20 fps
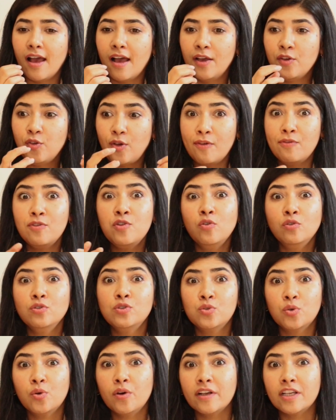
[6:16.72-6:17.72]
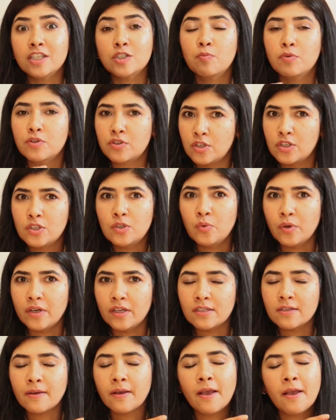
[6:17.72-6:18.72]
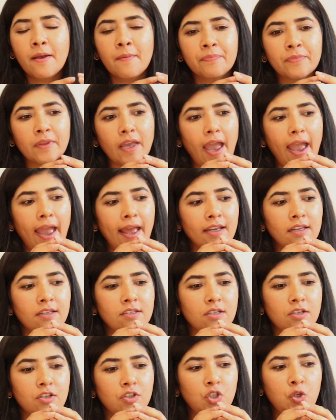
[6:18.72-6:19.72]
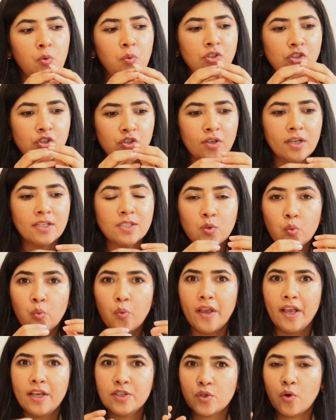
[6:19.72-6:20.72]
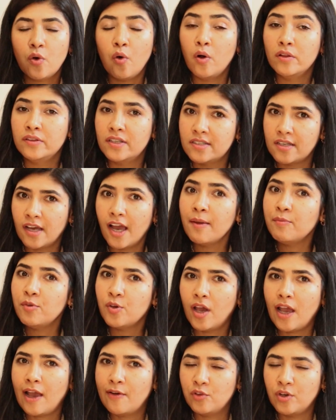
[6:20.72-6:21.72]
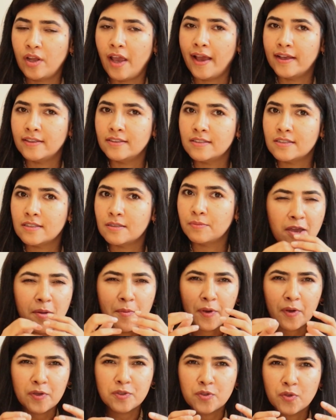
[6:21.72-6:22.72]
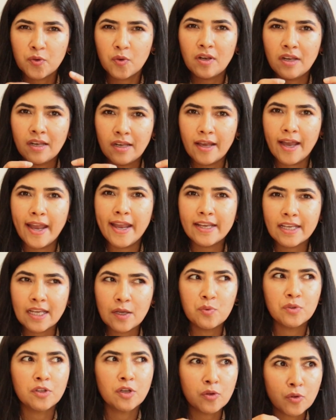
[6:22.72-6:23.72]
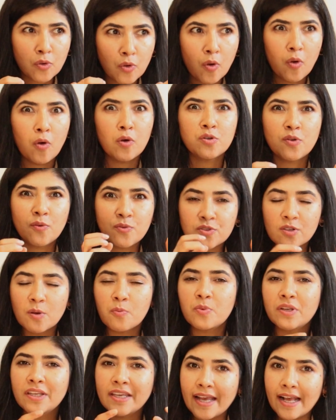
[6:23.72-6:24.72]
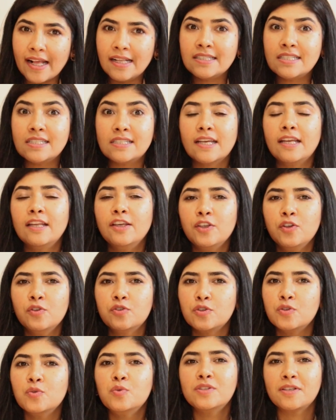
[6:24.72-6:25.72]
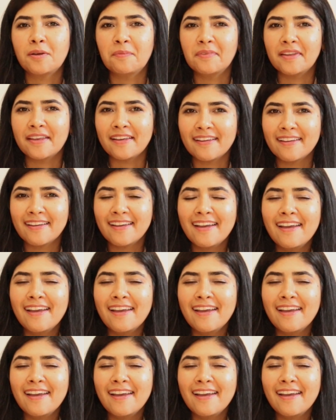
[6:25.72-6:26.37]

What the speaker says: you have no choice but to do it. And you would just waste all the time you have on hands because you don't like even the thought of somebody else telling you to do something.